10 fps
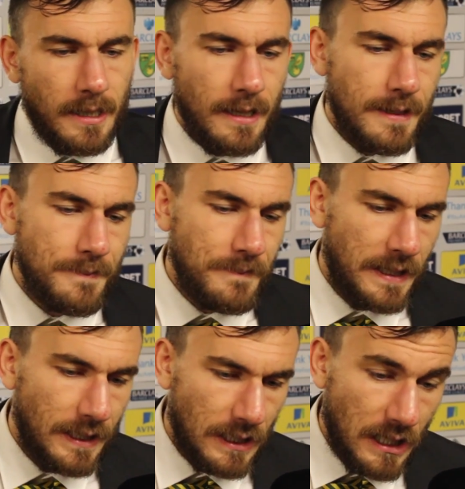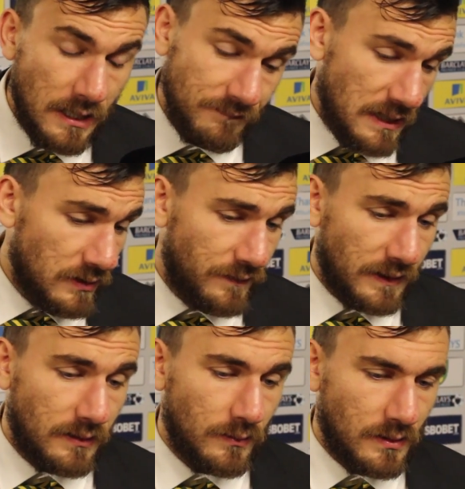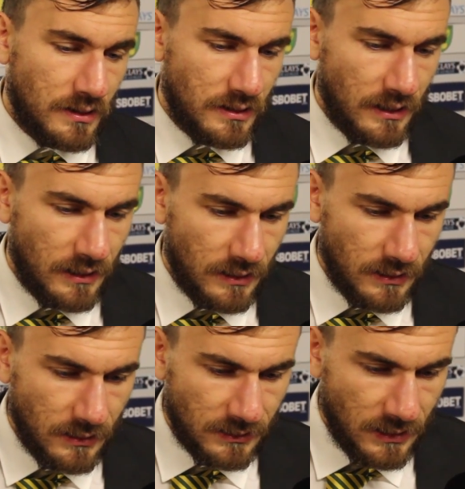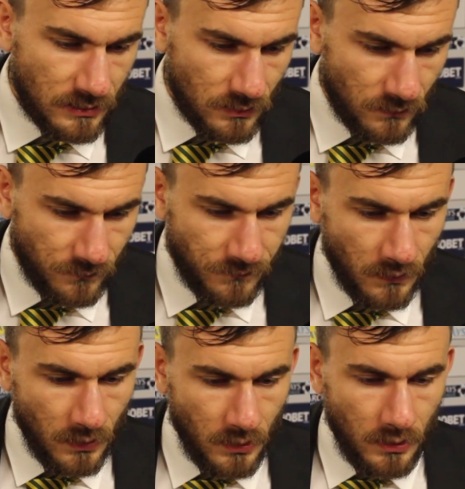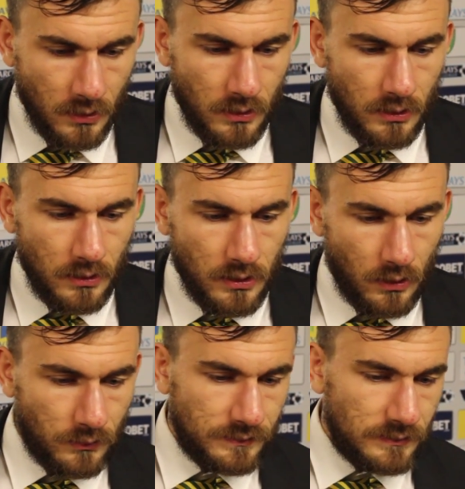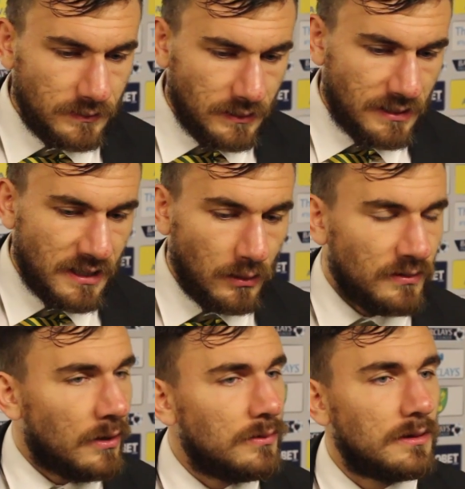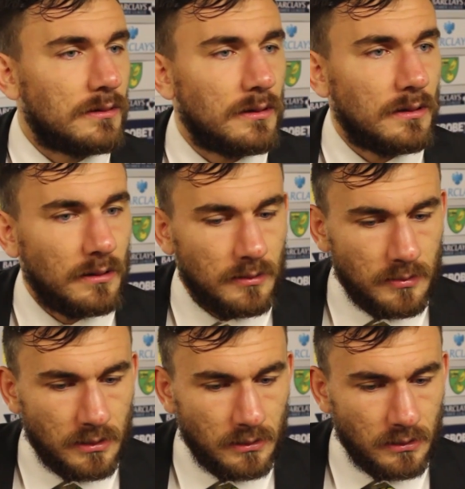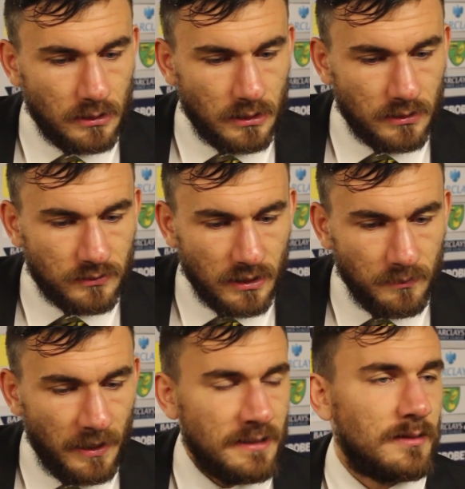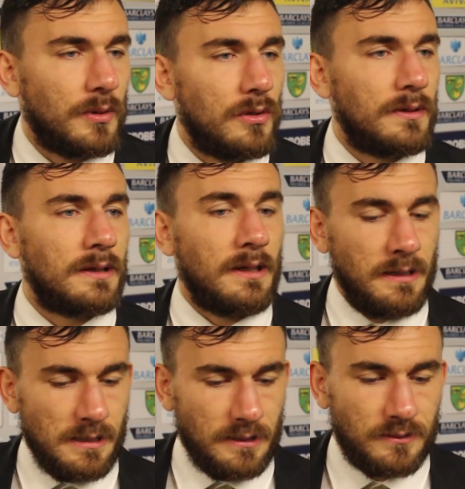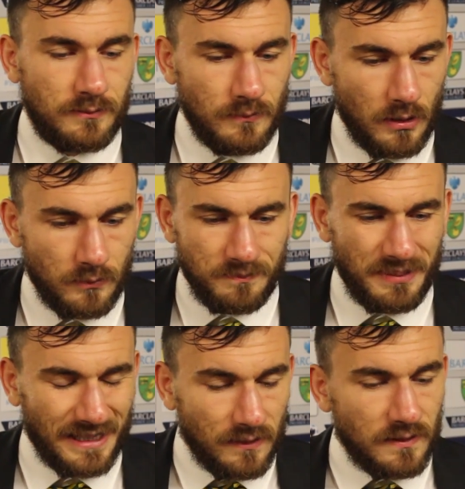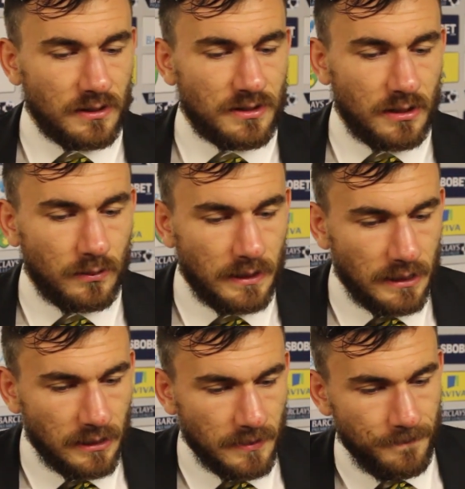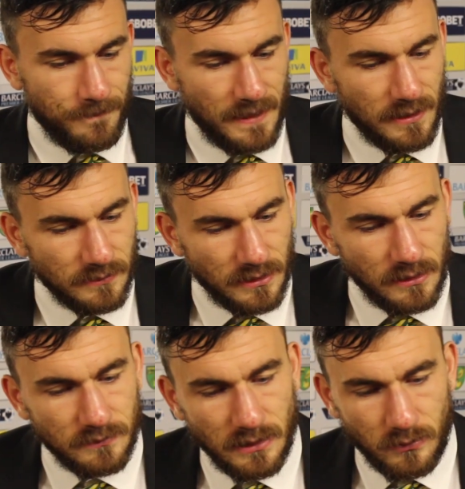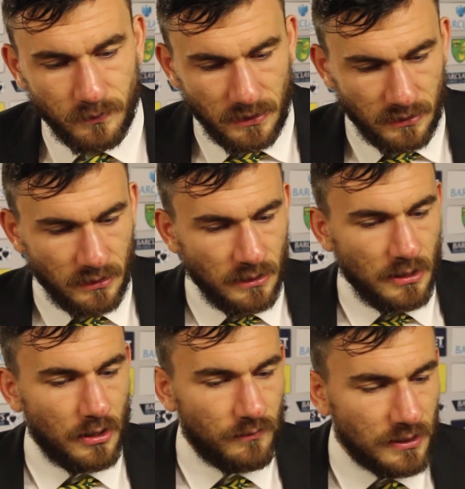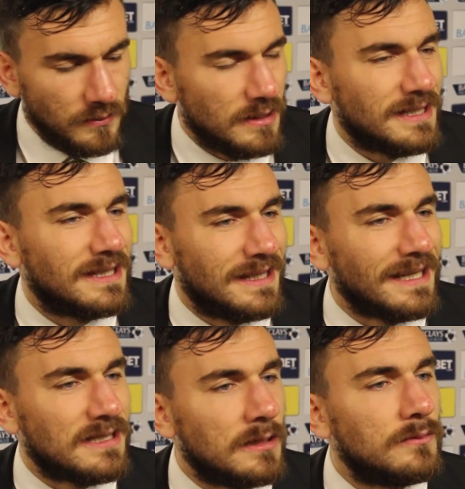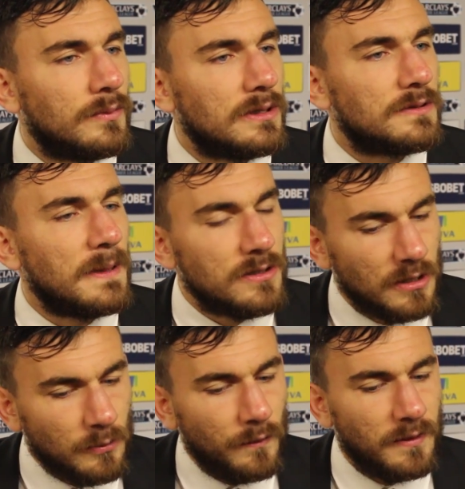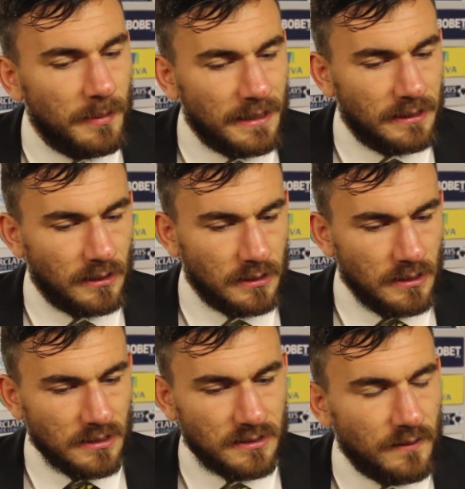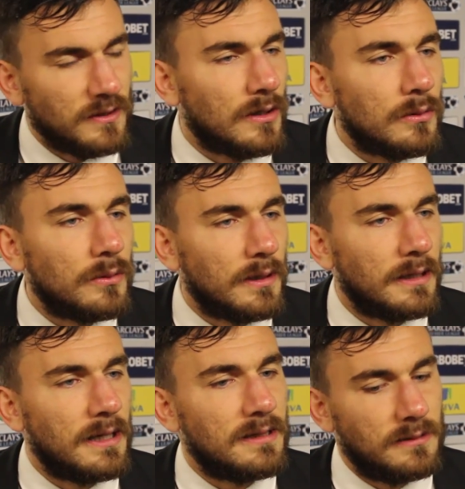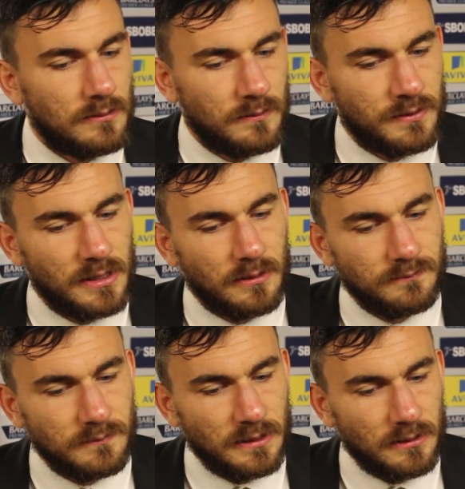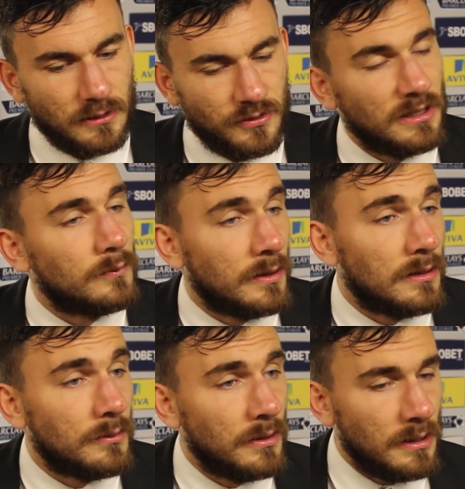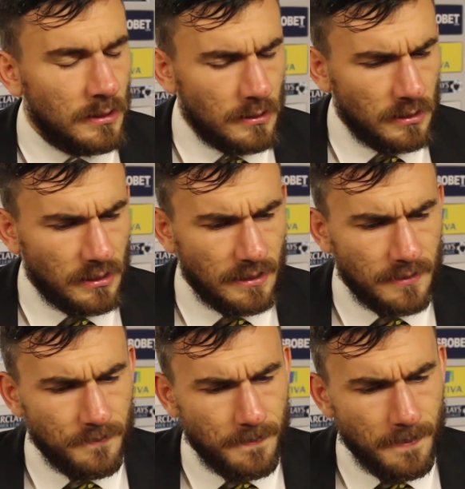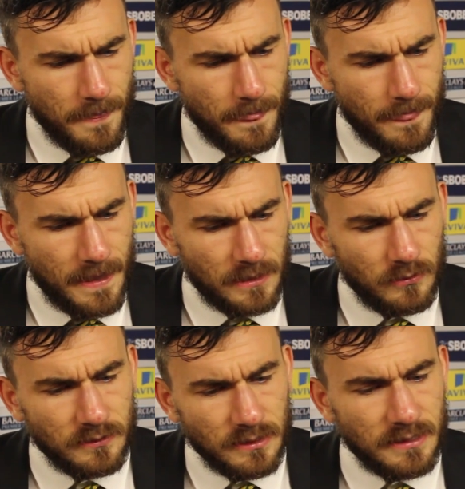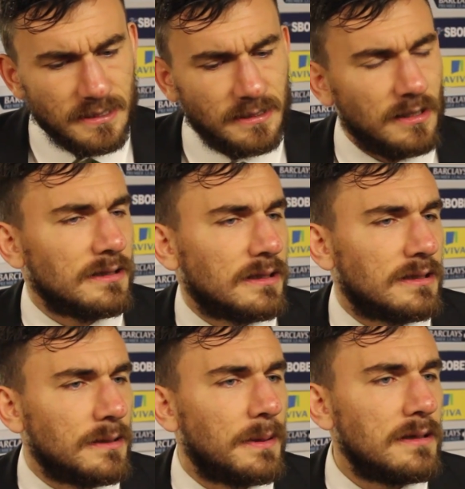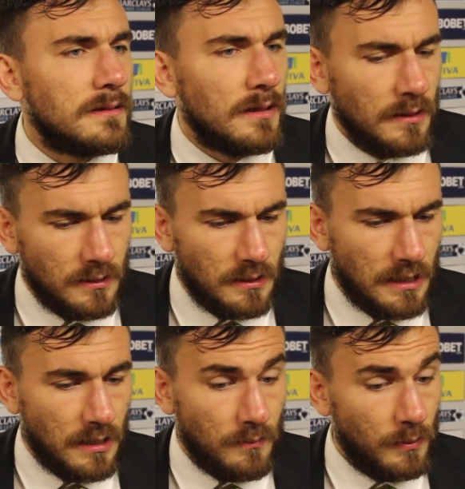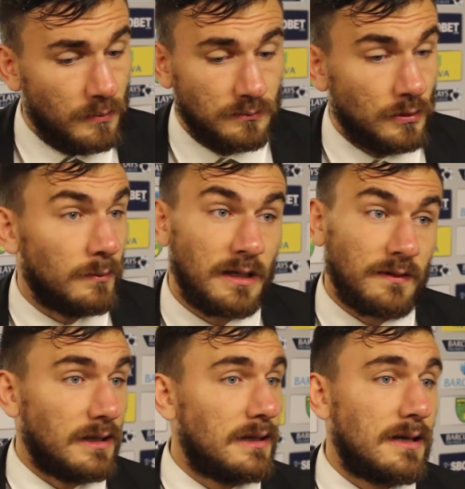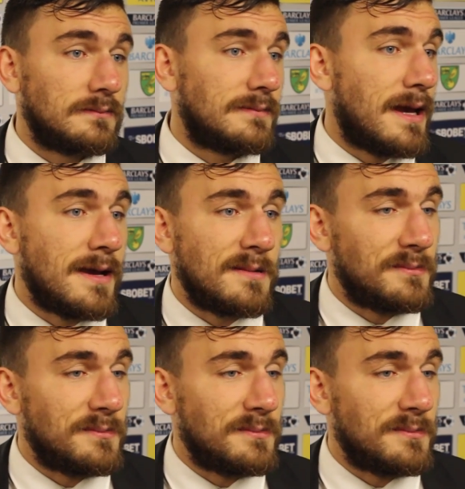I just think it was a case of, you know, settle down and try and pass the ball and, you know, believe in yourself. That little bit of unrestfulness kicks in when, especially, you come off the back of a 7-0 and then obviously you're trailing 1-0. You know, it does start to creep in, but, you know, we never let that.